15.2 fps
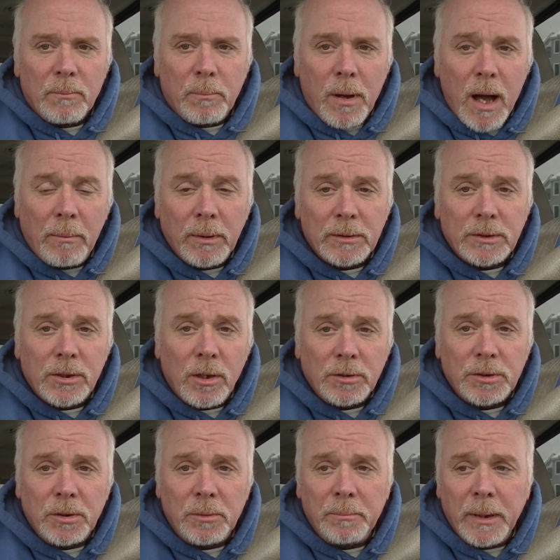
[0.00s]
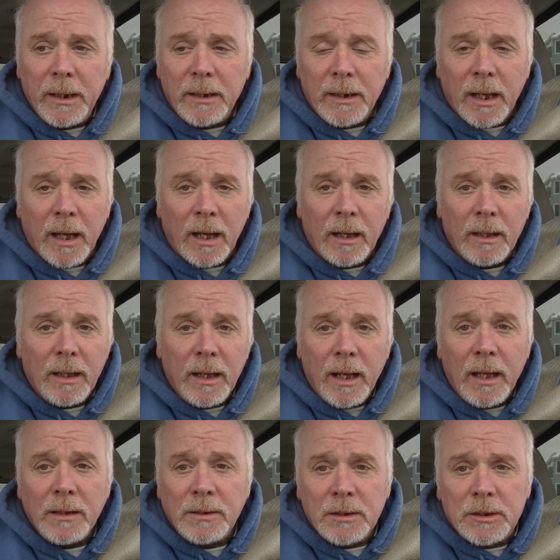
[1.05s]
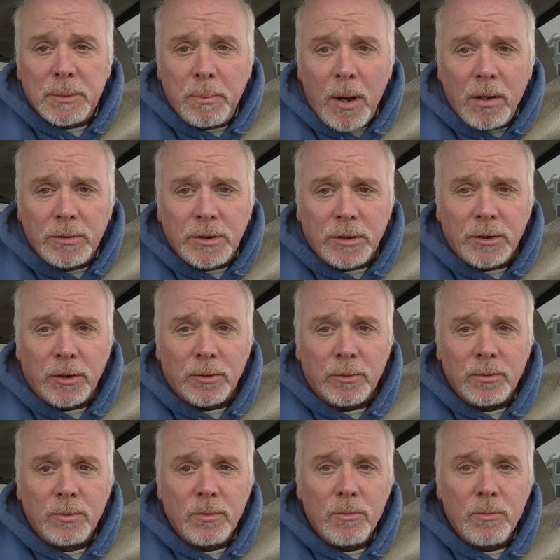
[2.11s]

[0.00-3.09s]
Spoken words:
Public social media is exposing you.